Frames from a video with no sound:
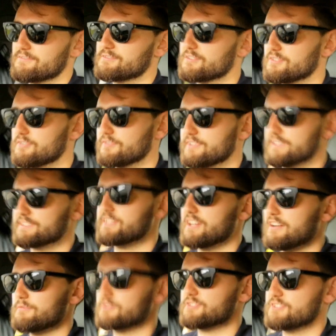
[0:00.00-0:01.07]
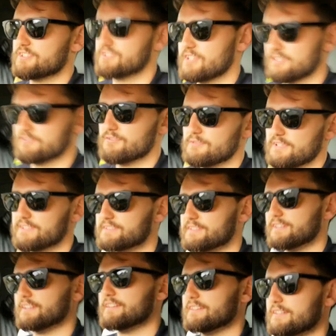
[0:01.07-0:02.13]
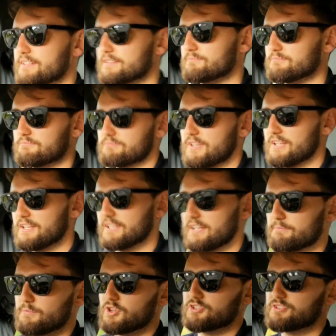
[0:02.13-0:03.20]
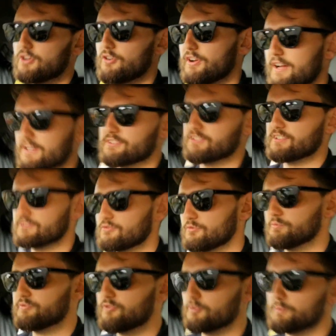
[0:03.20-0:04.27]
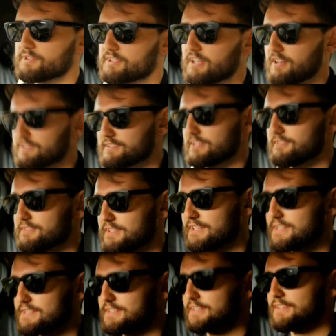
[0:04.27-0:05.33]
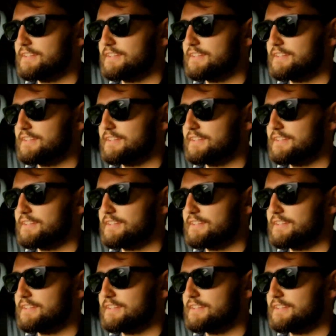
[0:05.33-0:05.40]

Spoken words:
Over this car, which is just a 2-litre, like most hot hatches or performance cars nowadays.